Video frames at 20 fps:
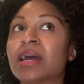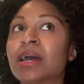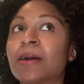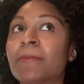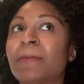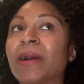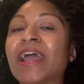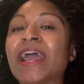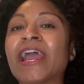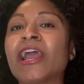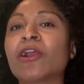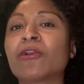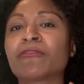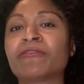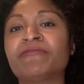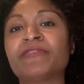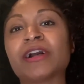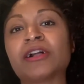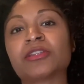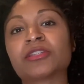my hair
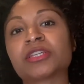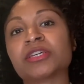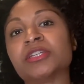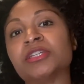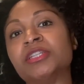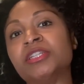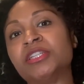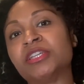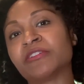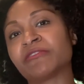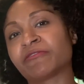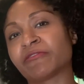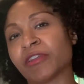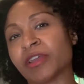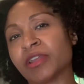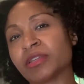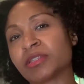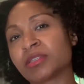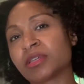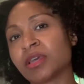felt
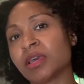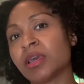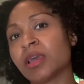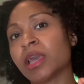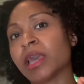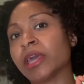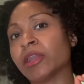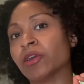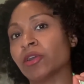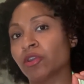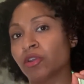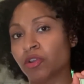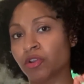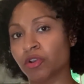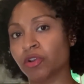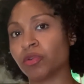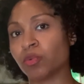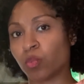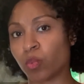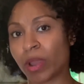different in a
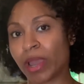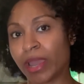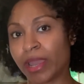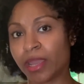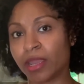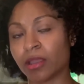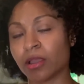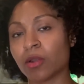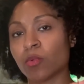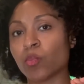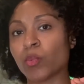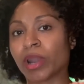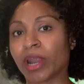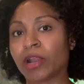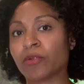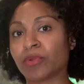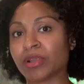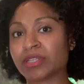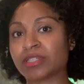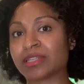good way when I
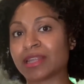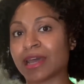rinsed it